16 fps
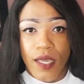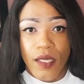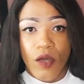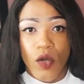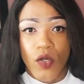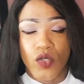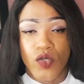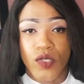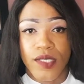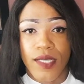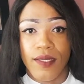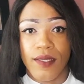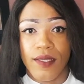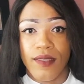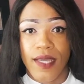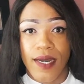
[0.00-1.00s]
go to
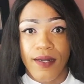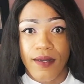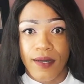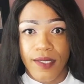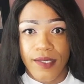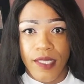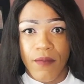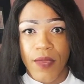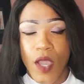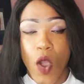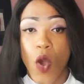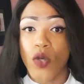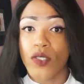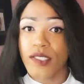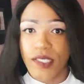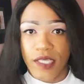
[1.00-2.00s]
send their resume
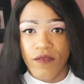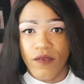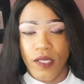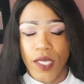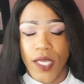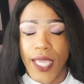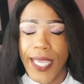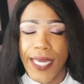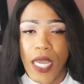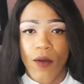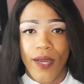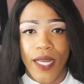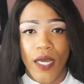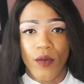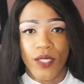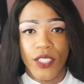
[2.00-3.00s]
or CV in our
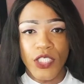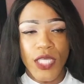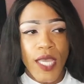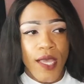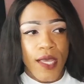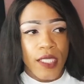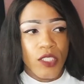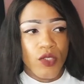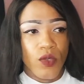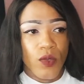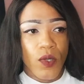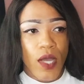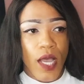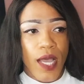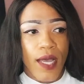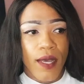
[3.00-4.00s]
language to
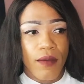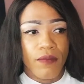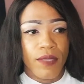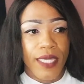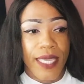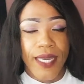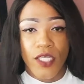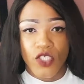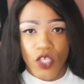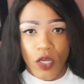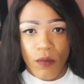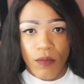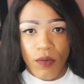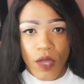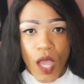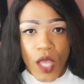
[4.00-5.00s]
get a job.